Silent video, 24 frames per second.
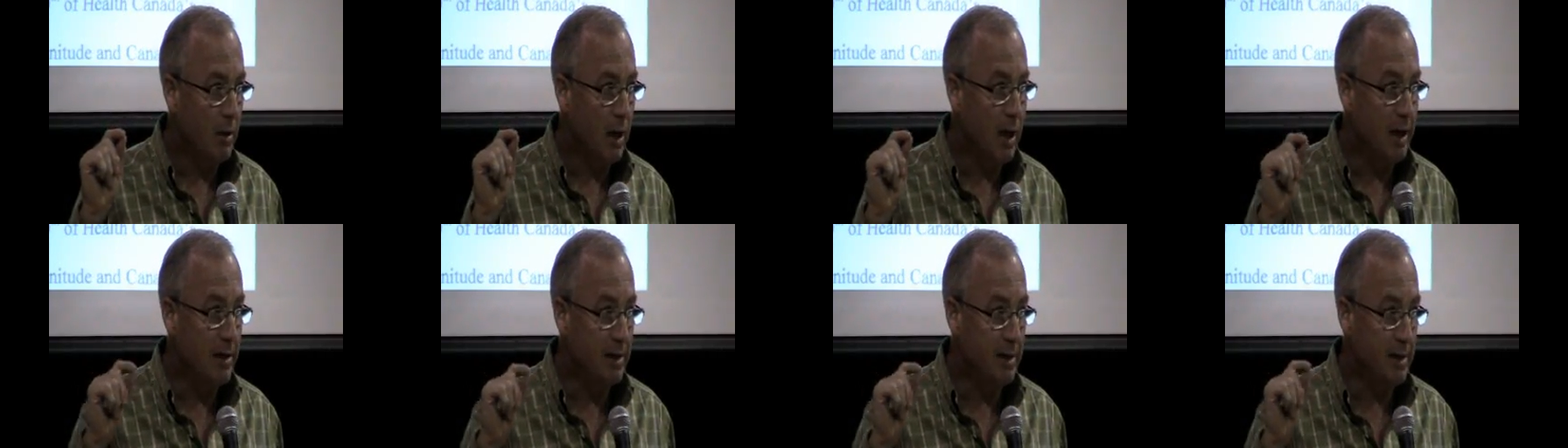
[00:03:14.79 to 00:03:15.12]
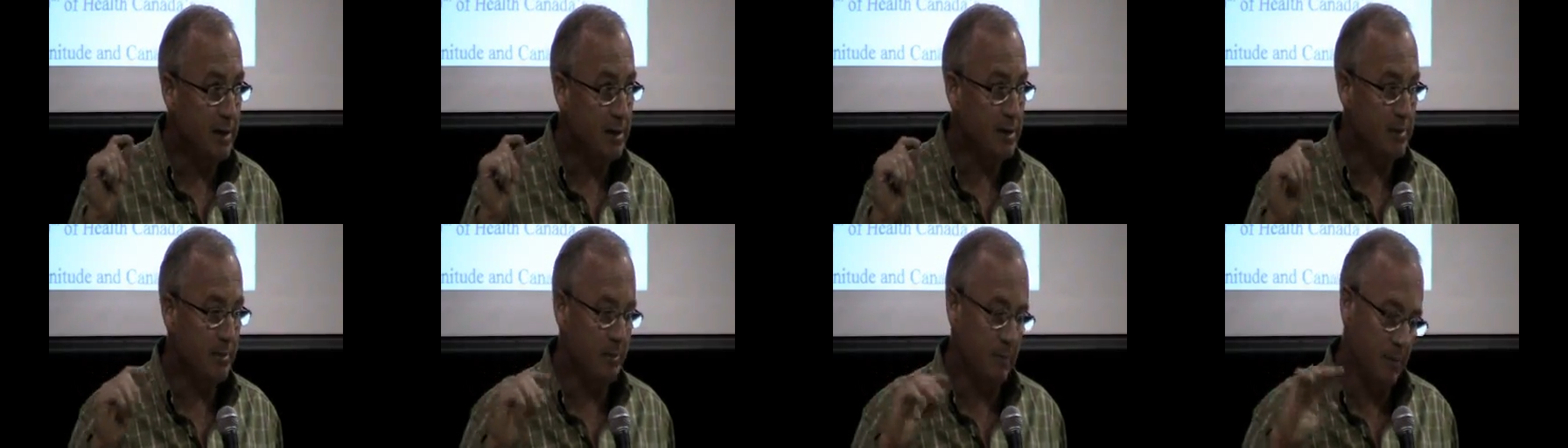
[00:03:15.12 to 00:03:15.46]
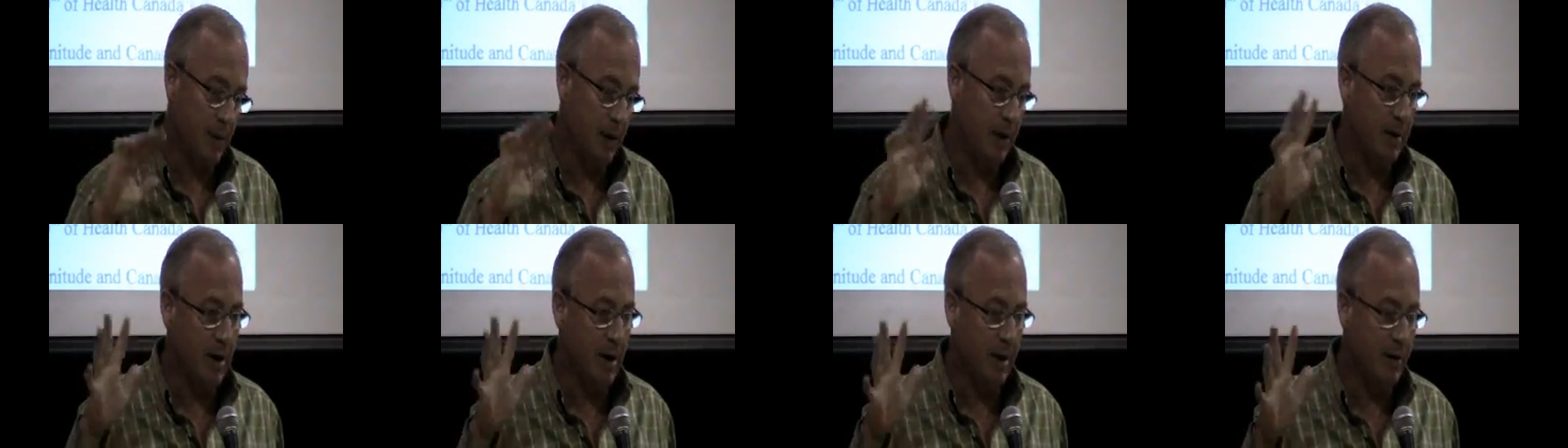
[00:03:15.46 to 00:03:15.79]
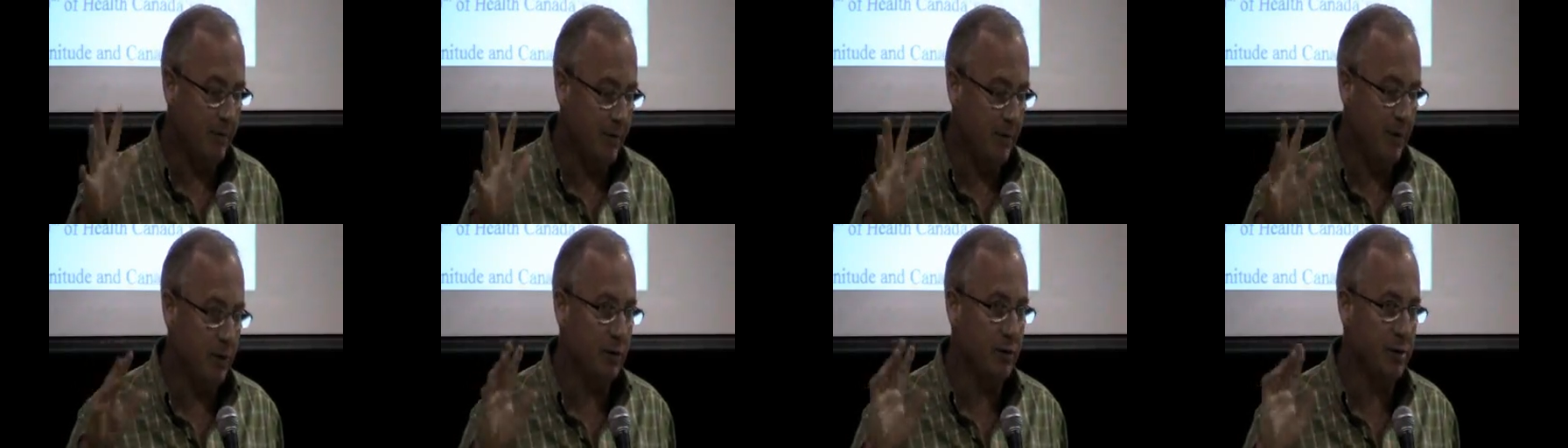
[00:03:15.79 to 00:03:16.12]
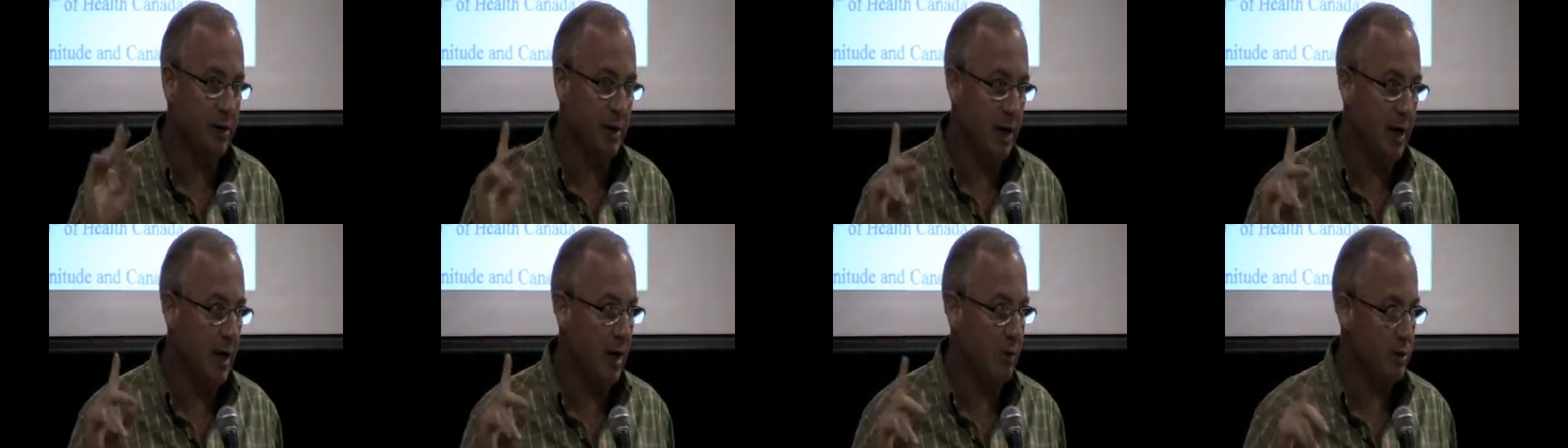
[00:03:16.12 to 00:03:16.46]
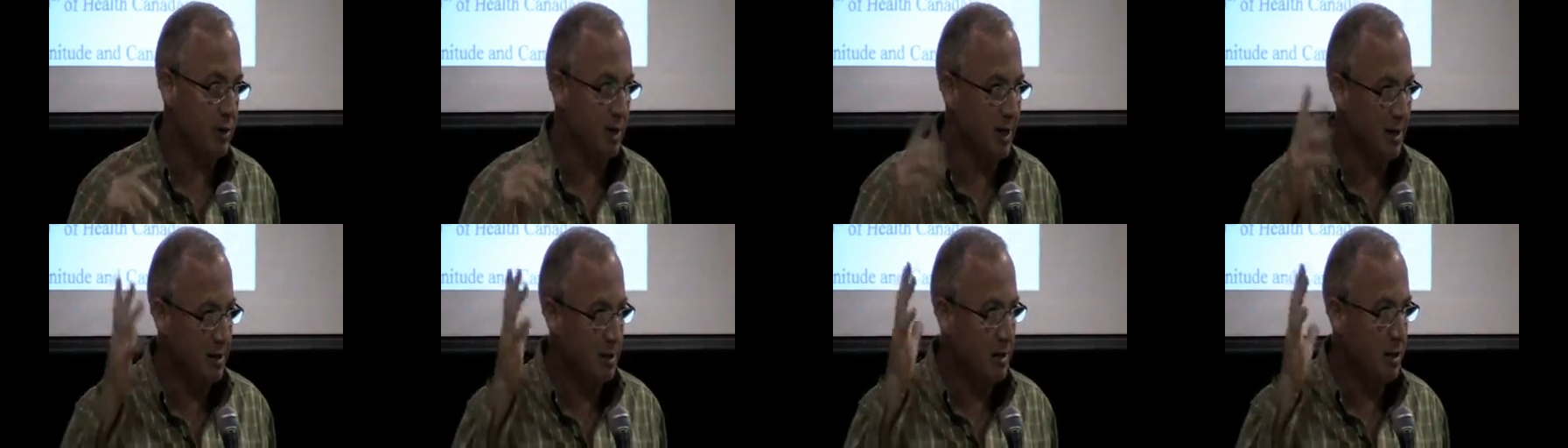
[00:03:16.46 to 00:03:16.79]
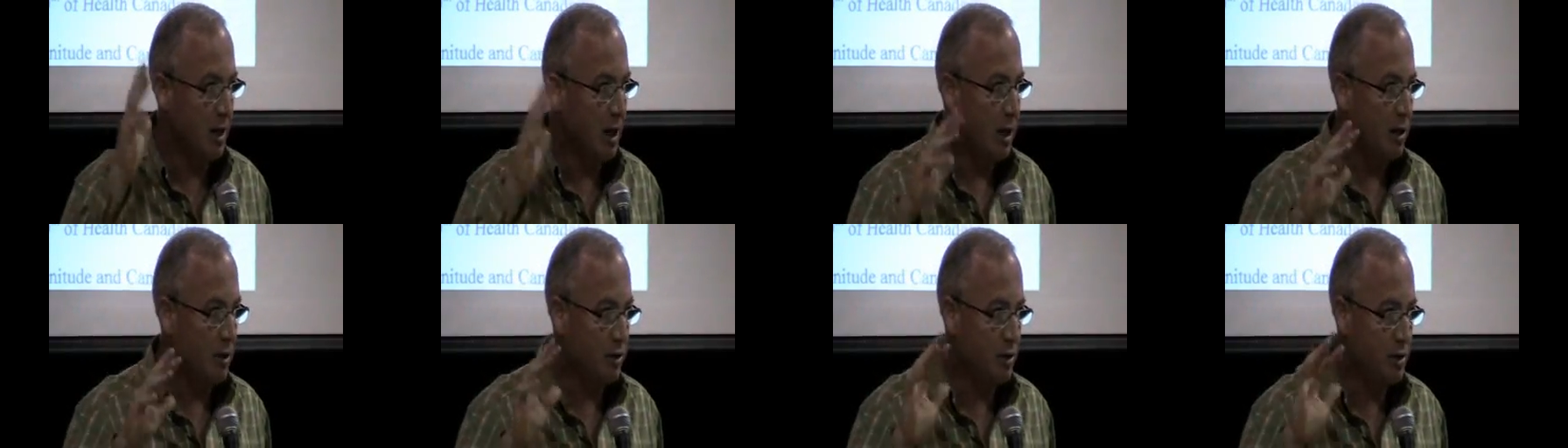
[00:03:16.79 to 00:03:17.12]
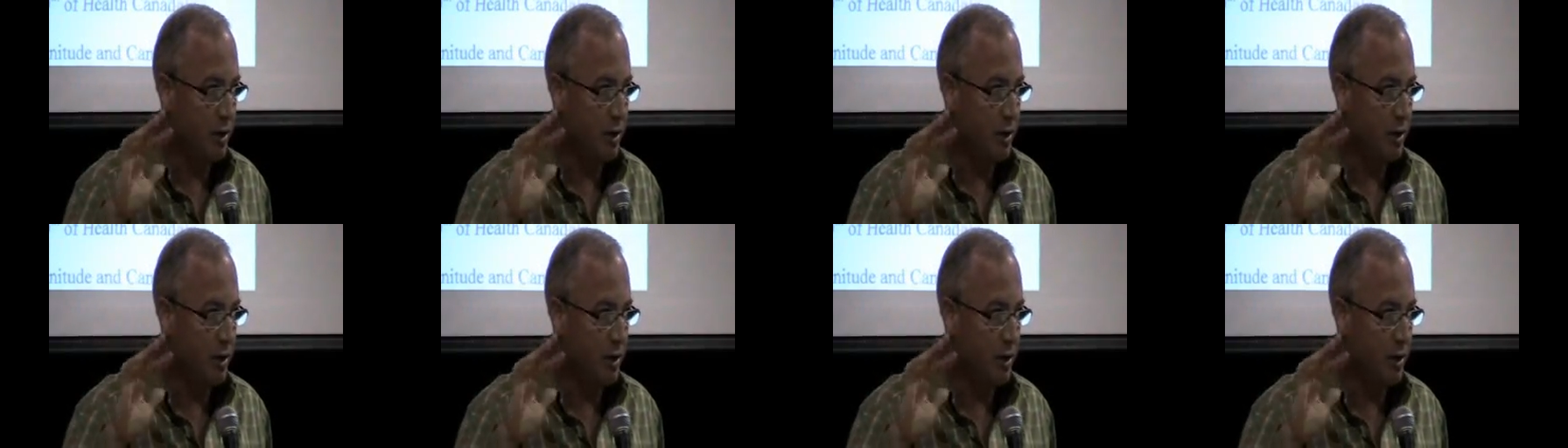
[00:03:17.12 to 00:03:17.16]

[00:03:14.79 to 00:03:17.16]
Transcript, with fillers: when I test magnetic fields in a house.